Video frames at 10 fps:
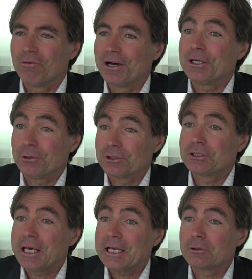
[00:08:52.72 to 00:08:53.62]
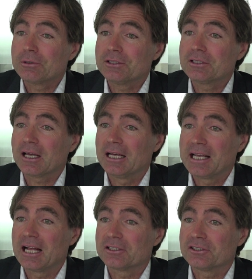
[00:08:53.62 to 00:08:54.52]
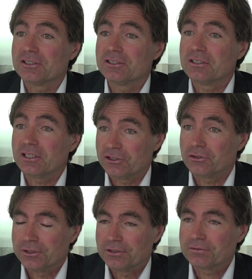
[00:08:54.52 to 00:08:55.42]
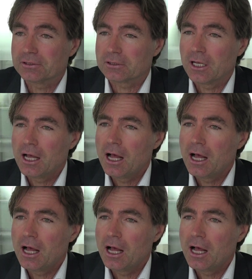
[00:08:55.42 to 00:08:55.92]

why your tail risk analysis is so different.